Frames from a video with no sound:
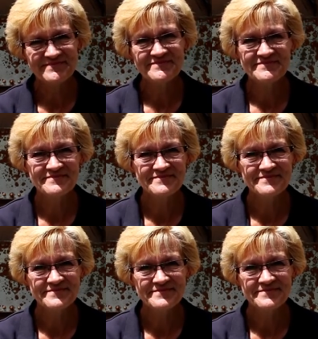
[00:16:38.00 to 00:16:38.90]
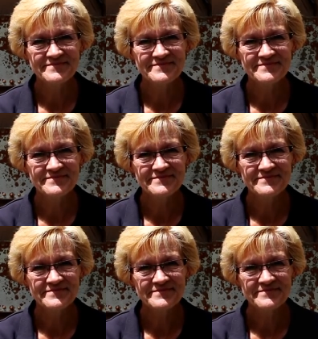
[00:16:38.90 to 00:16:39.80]

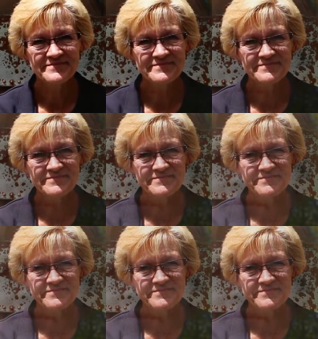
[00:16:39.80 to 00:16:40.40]
Nobody speaks.